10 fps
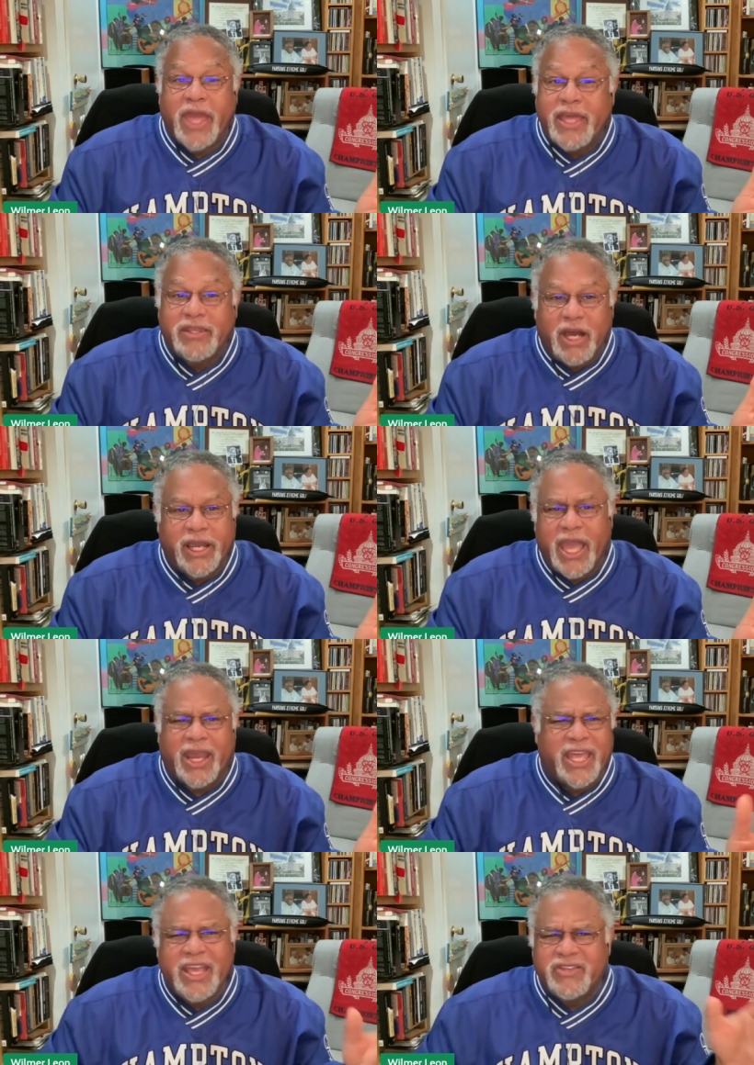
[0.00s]
they
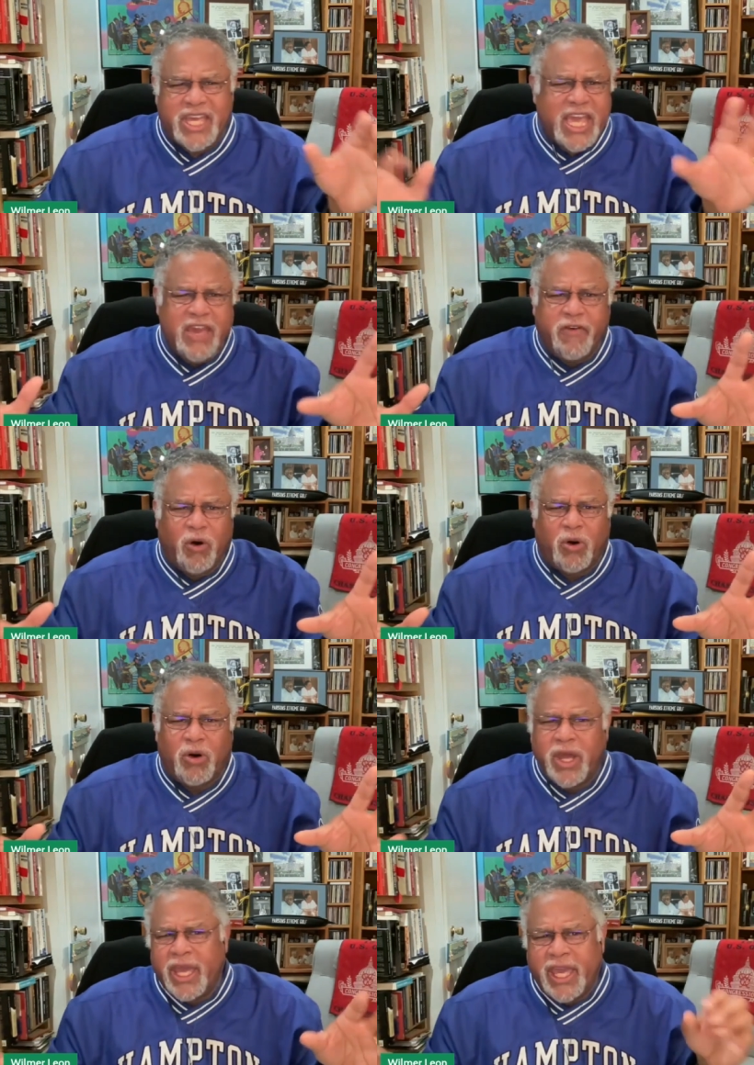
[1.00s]
again, he's evil,
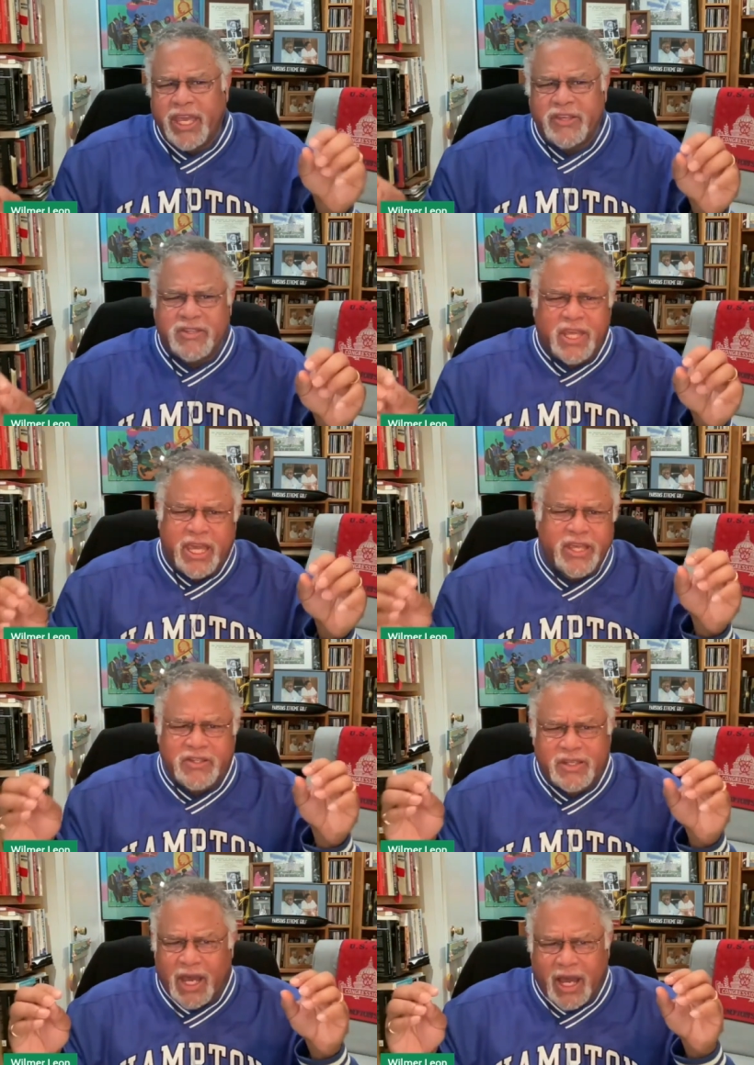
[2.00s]
he's
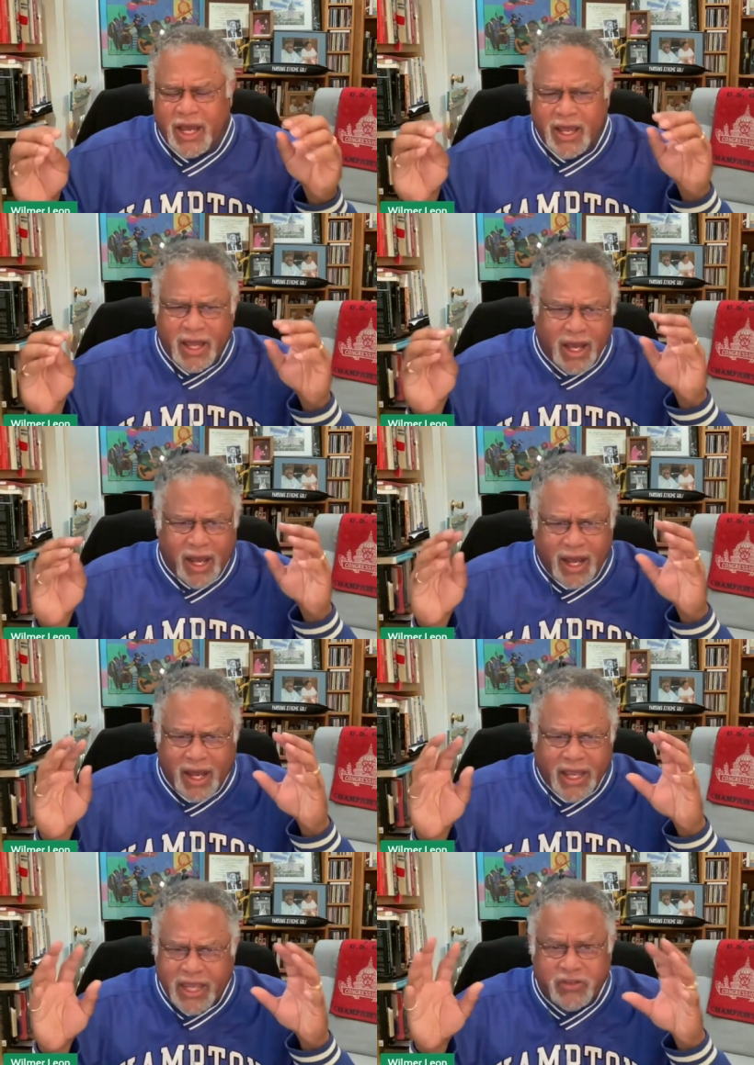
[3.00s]
he's uh uh
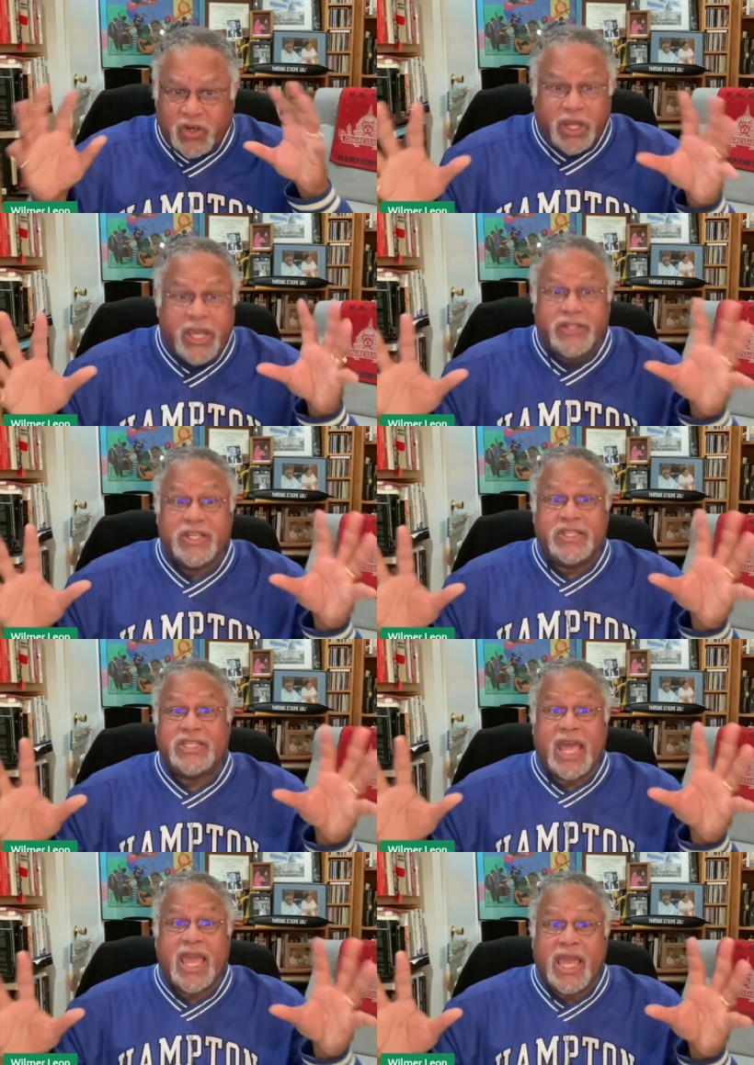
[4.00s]
he's he's
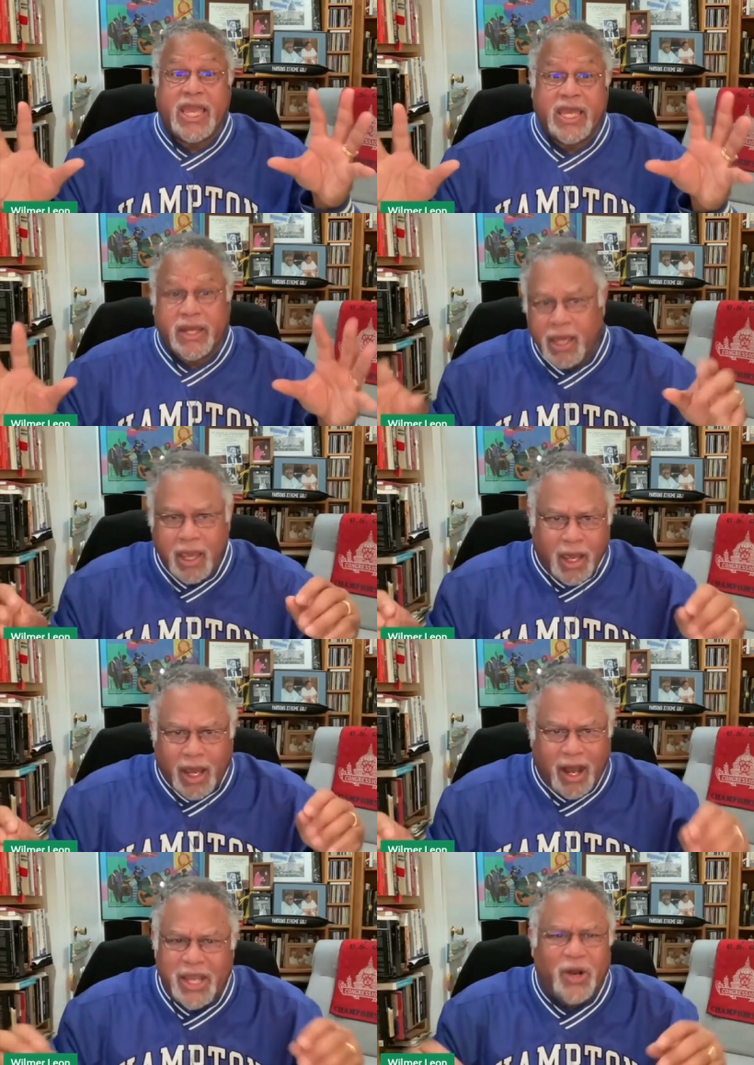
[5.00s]
insane,
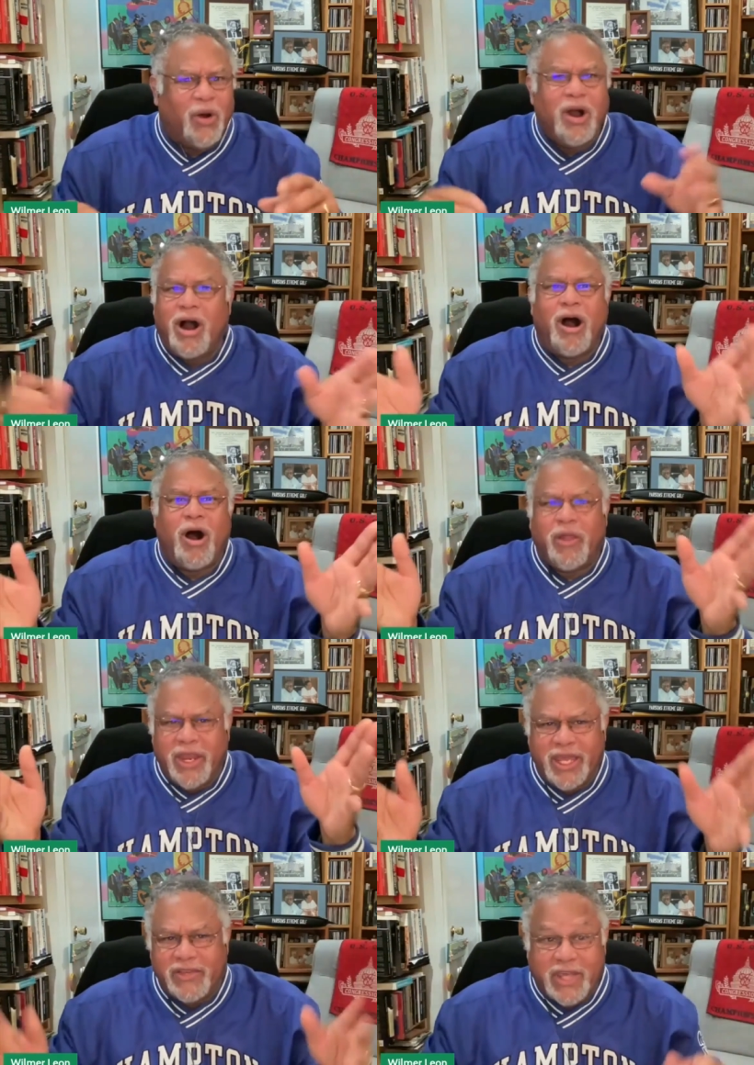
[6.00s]
uh, you know, all of
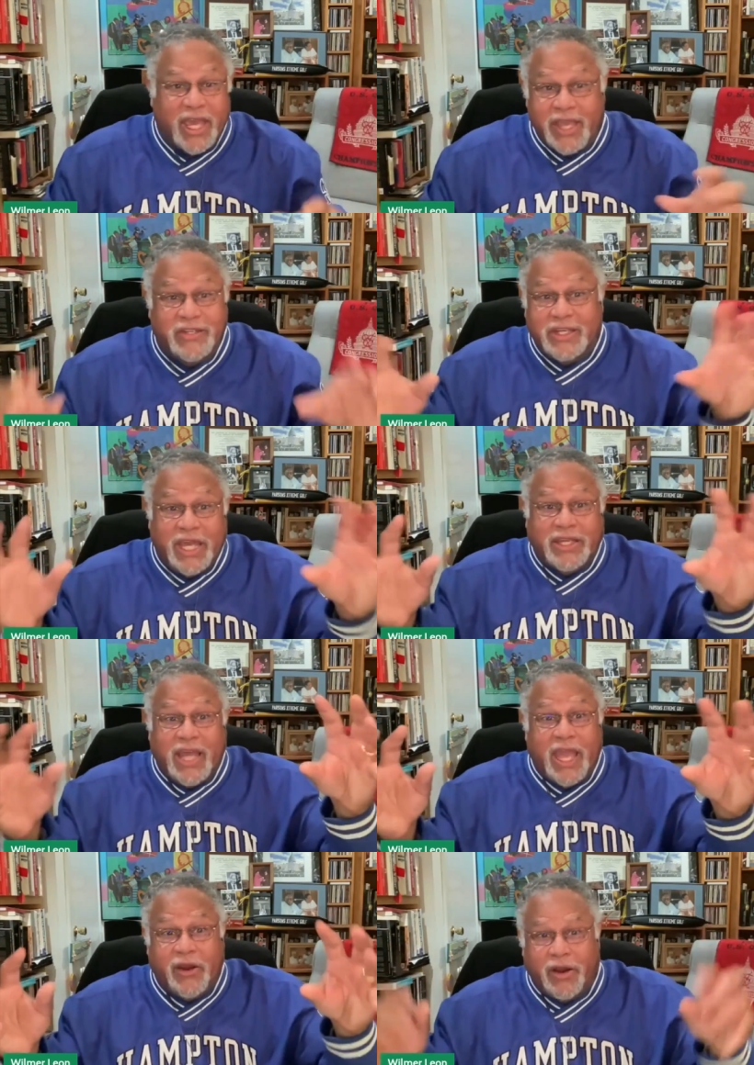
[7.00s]
these, he's a
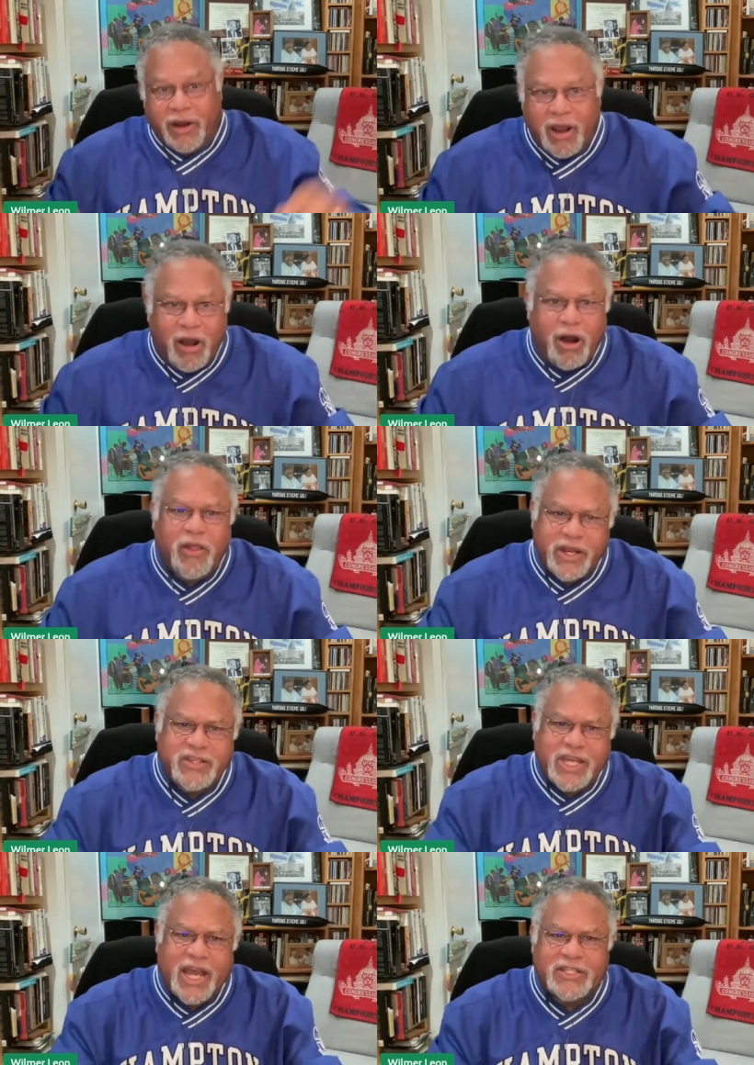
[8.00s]
dictator, all of
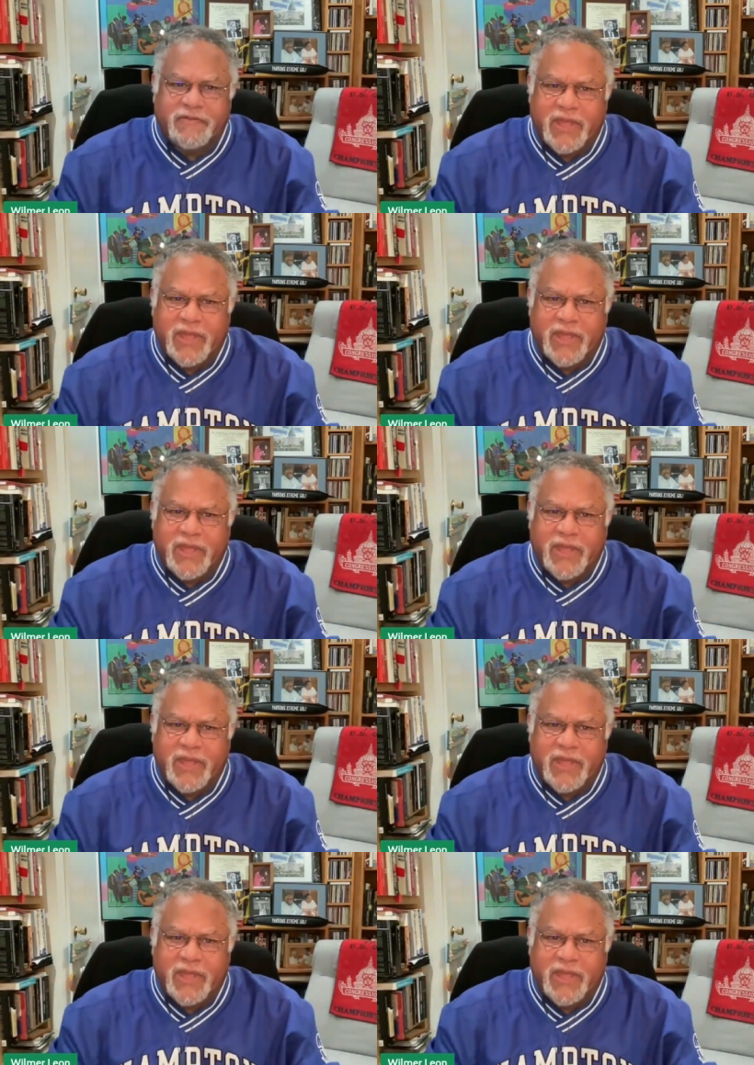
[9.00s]
these kinds of